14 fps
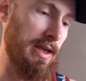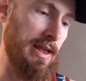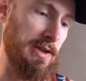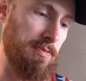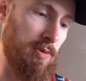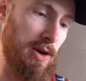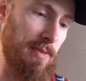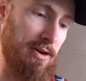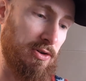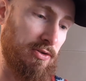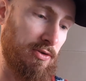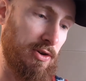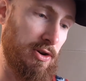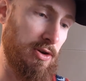And that's probably
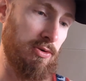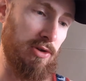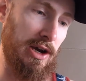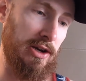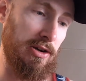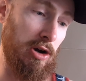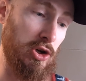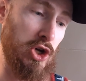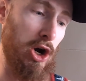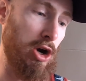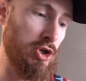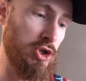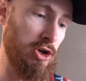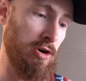backwards for you. So a
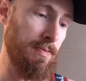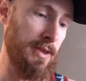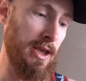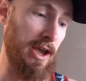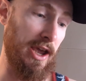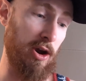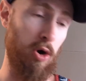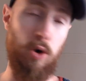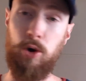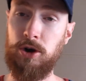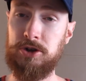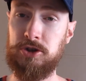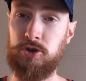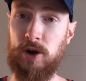charger, a
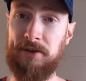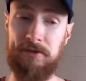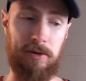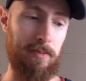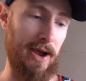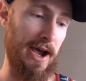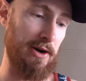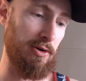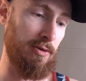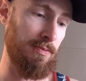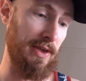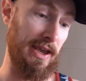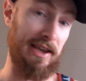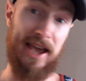horse trained for
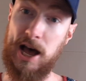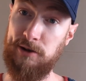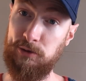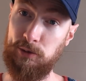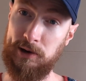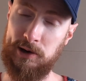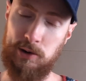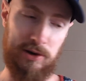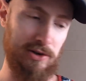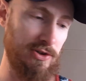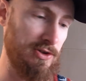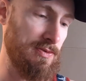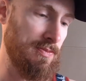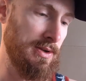battle, a cavalry
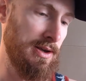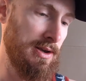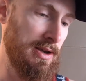horse.